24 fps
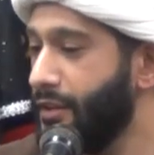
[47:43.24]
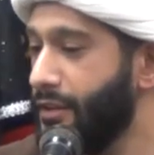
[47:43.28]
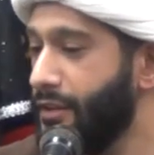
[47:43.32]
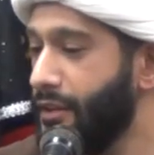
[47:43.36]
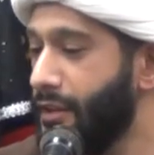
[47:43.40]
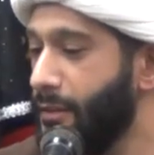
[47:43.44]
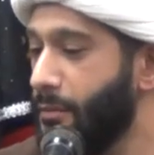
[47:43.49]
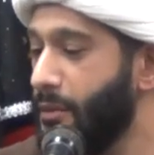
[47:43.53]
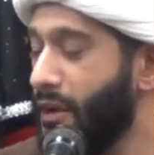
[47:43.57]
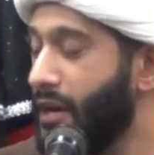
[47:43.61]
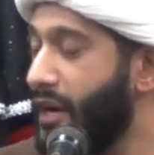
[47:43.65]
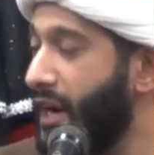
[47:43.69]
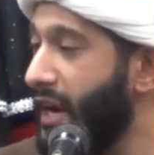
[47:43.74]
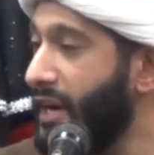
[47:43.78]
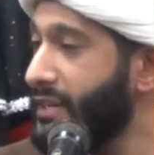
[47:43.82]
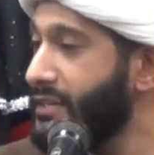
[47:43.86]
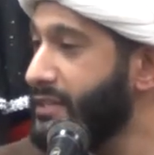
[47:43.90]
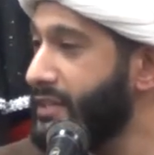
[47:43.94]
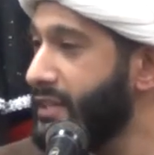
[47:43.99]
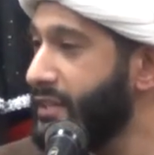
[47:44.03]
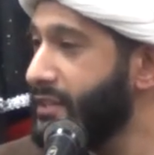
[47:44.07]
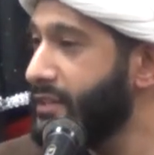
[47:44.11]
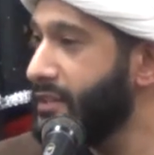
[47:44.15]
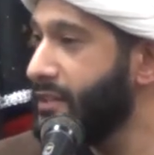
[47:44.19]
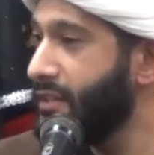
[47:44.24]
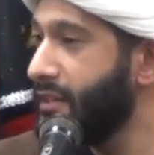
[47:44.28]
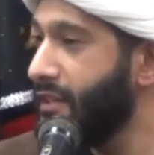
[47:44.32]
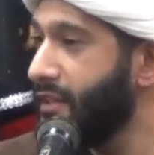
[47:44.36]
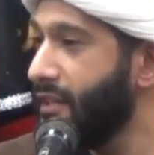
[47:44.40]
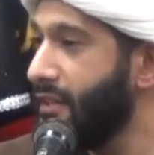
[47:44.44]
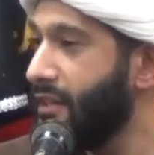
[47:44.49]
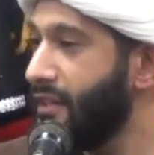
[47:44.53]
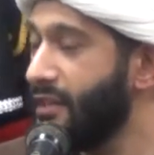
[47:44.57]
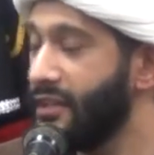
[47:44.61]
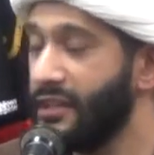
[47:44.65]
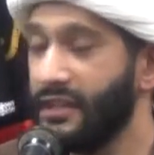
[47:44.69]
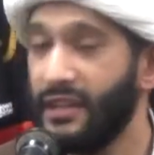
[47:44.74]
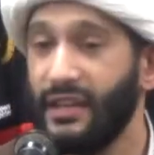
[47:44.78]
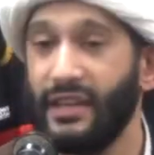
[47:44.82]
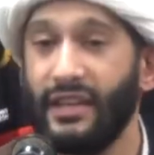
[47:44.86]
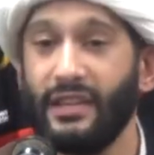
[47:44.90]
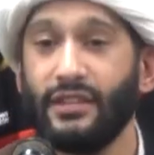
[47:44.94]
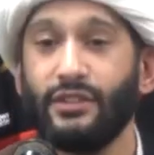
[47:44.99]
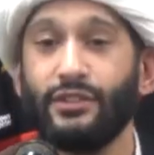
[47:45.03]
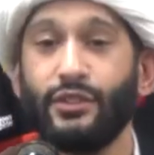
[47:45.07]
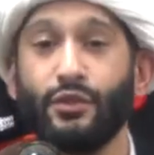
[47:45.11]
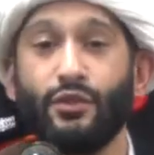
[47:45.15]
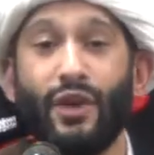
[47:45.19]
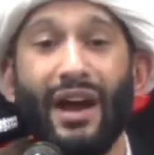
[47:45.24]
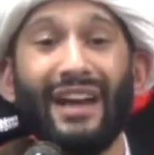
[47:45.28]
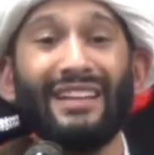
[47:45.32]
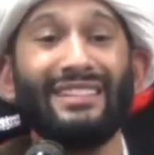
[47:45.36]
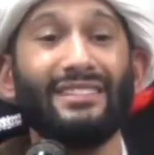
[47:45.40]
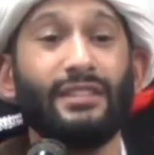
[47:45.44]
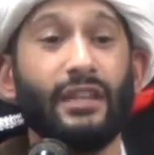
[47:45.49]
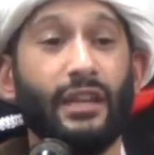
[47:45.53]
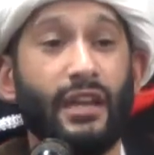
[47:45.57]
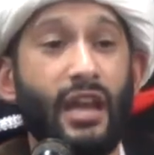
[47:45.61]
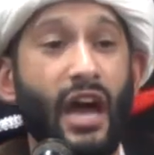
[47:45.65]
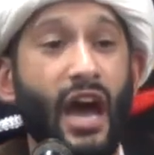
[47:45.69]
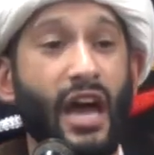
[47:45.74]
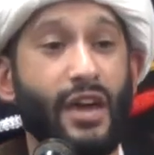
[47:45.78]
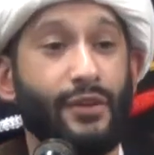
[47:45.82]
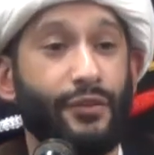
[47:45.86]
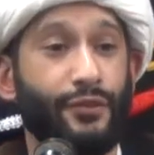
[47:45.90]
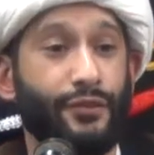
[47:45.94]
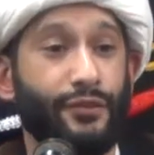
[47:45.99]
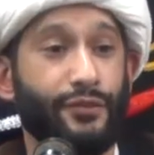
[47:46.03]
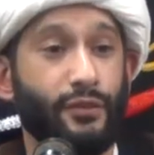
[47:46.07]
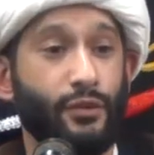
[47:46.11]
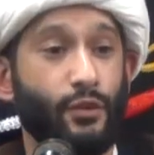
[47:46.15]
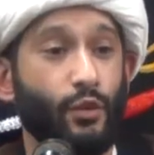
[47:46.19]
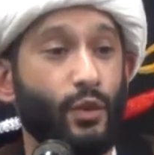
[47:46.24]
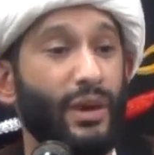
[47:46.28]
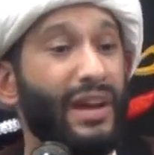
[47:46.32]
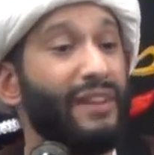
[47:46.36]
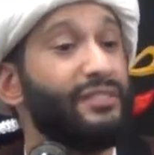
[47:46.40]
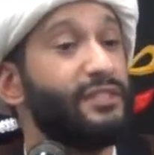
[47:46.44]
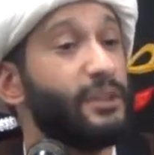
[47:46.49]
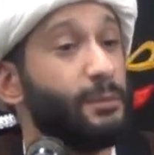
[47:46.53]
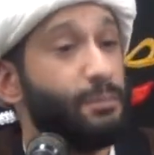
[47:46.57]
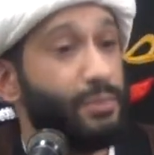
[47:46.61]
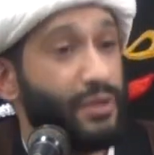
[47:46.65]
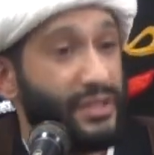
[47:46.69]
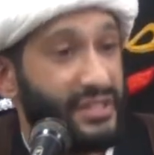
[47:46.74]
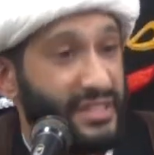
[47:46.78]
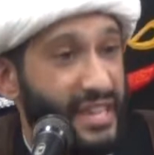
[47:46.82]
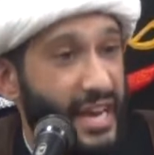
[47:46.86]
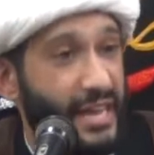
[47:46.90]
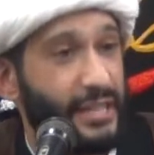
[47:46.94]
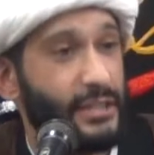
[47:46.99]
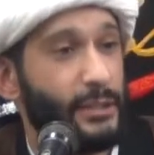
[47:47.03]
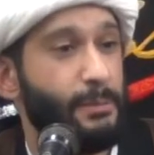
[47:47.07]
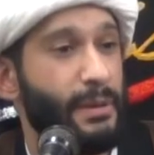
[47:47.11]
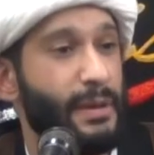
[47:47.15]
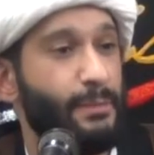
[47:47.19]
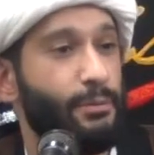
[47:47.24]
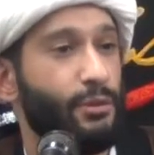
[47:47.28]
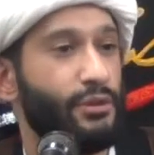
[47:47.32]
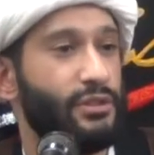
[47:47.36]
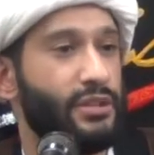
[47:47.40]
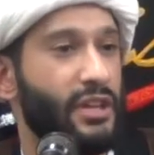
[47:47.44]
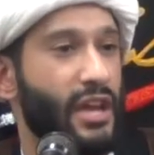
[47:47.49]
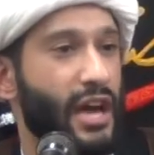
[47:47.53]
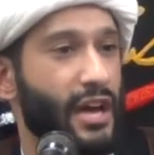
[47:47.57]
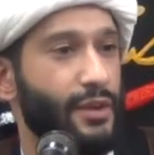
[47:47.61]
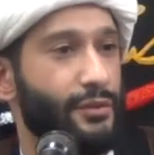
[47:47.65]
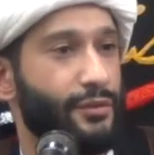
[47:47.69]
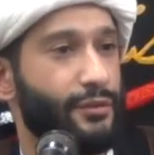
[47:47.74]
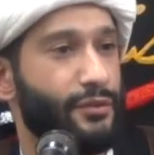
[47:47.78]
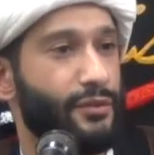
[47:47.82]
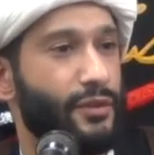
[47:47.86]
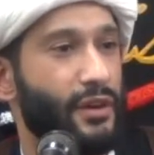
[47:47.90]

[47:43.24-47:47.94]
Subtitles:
the maqasid is the right to life. We have to protect people's life.